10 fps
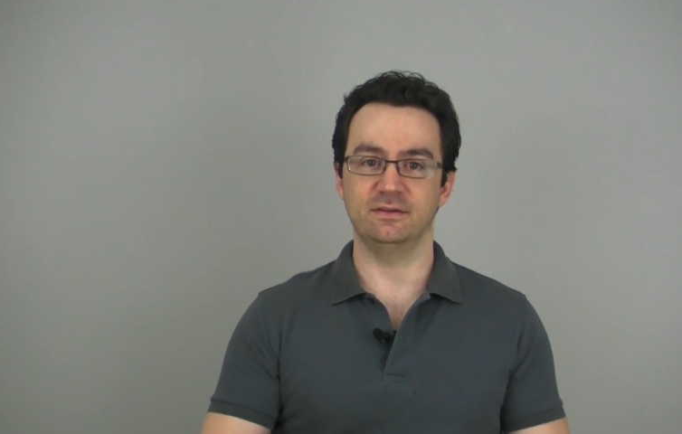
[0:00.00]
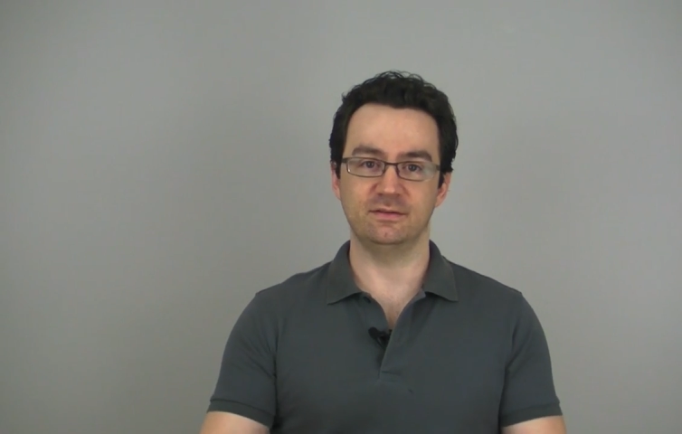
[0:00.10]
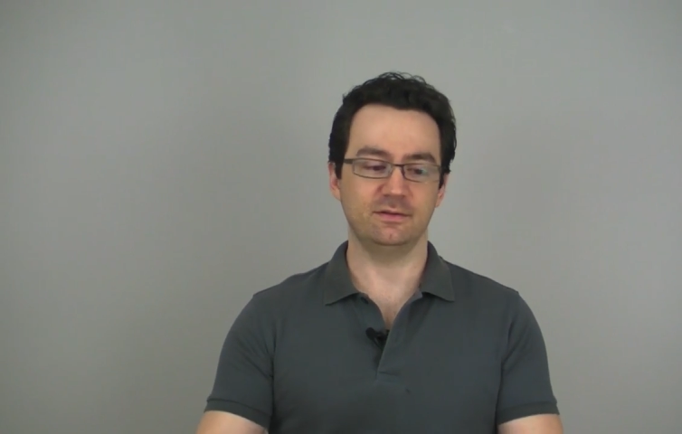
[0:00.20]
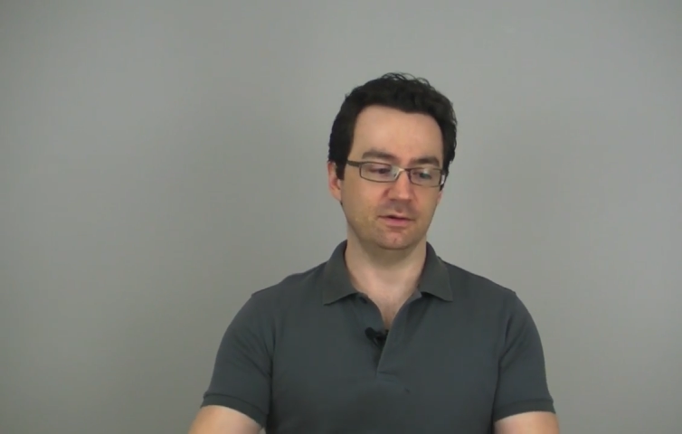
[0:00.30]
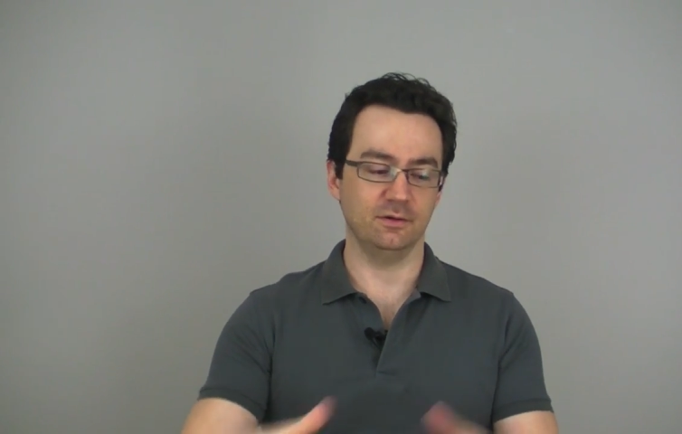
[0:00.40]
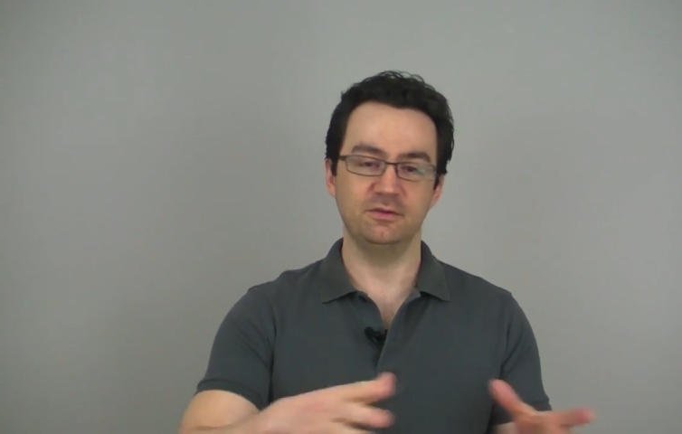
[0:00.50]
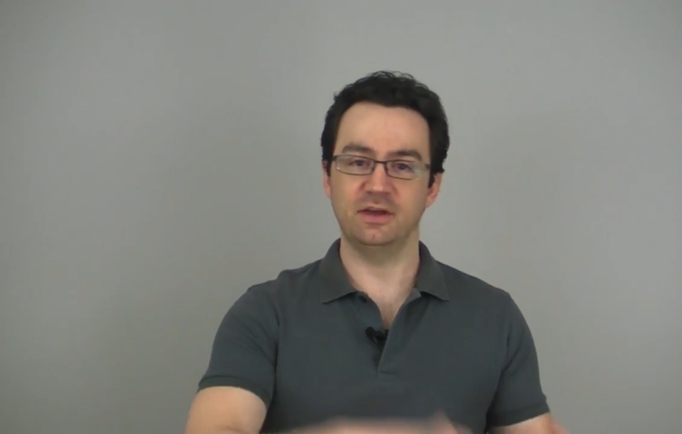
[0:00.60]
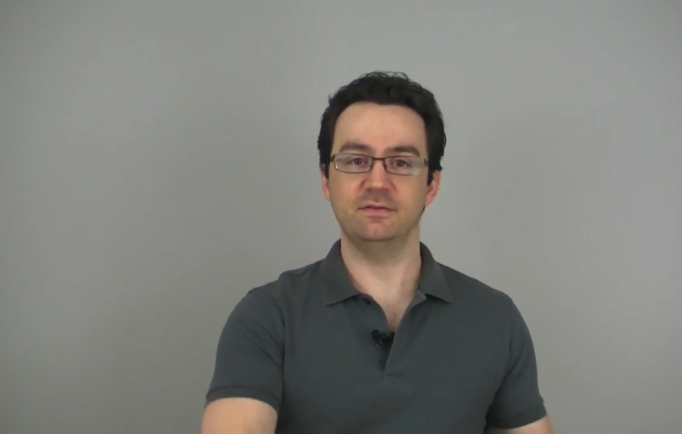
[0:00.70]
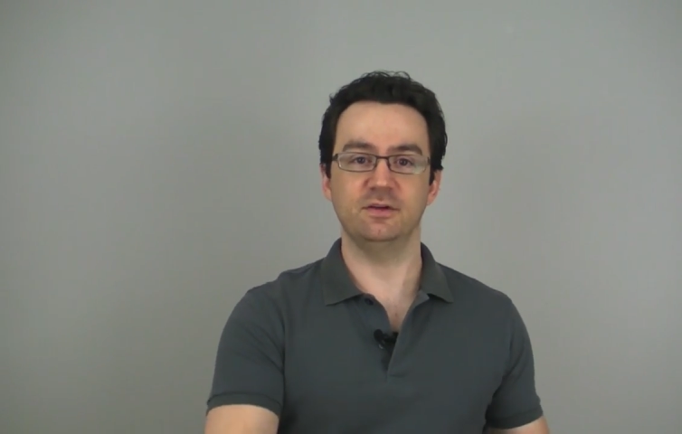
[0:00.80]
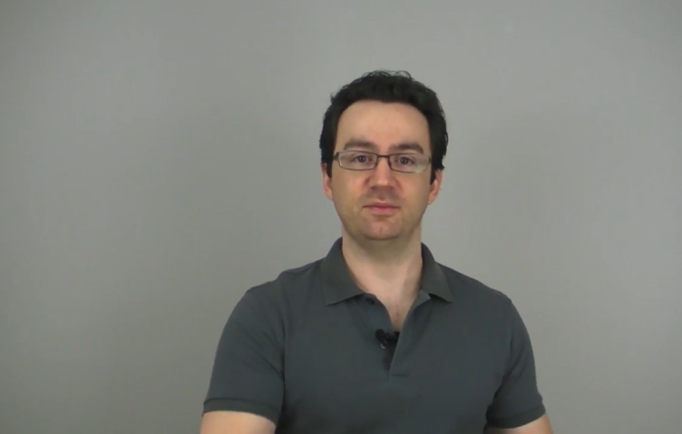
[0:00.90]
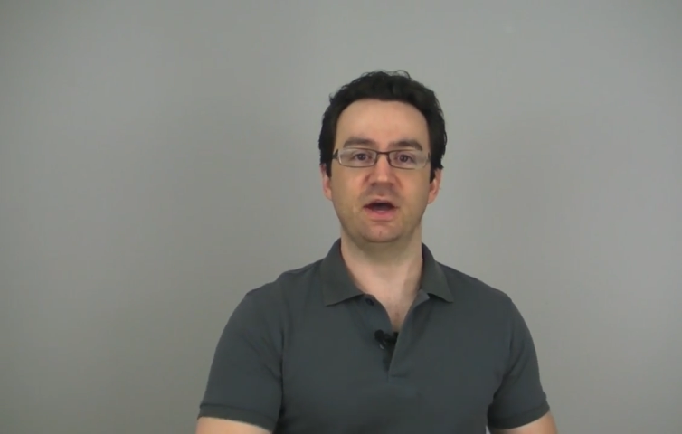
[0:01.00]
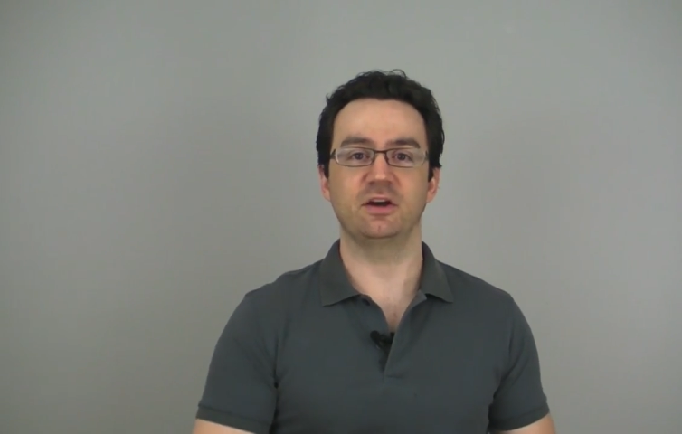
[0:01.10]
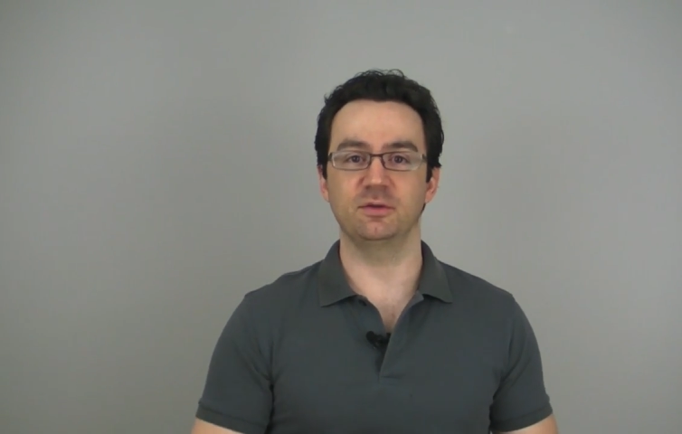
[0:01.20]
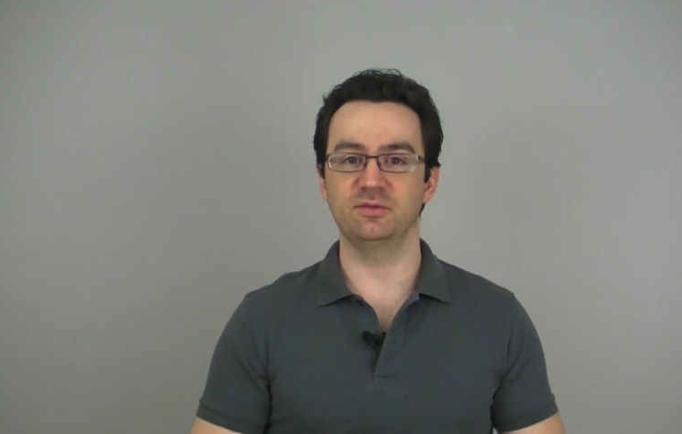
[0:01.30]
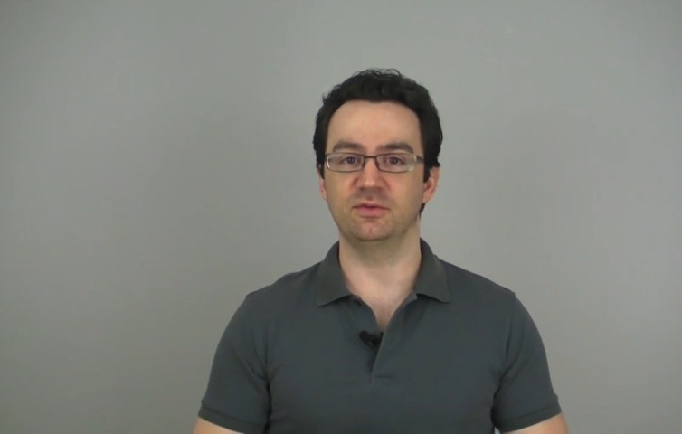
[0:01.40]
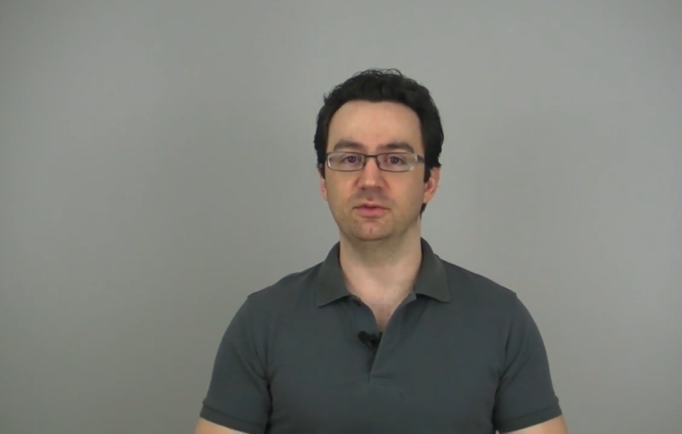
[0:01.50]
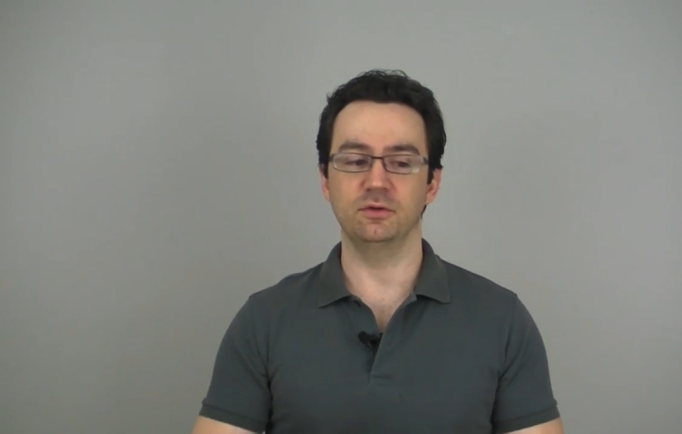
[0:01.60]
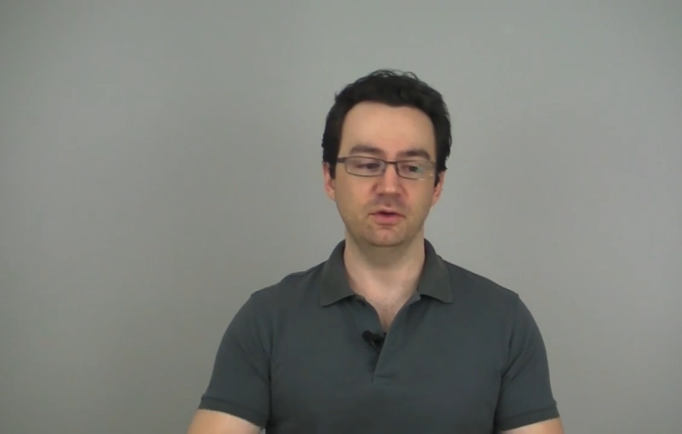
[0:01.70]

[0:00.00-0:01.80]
It's all saved in a backups folder.